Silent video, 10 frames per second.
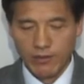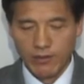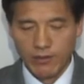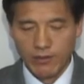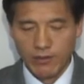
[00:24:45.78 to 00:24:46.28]

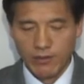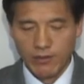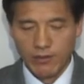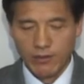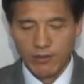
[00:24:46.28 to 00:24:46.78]
When I
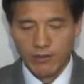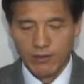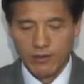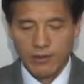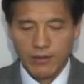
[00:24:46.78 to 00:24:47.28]
go
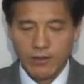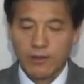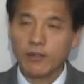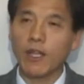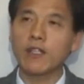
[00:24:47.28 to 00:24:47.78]
home,
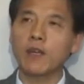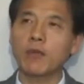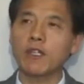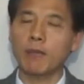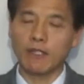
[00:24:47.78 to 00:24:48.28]
I
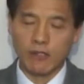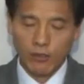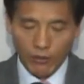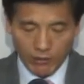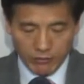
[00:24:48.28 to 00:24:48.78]
serve
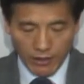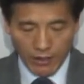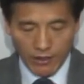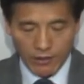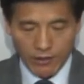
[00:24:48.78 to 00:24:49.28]
in
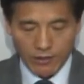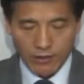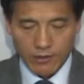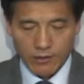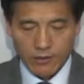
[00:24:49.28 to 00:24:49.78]
my
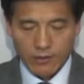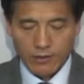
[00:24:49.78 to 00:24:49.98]
home.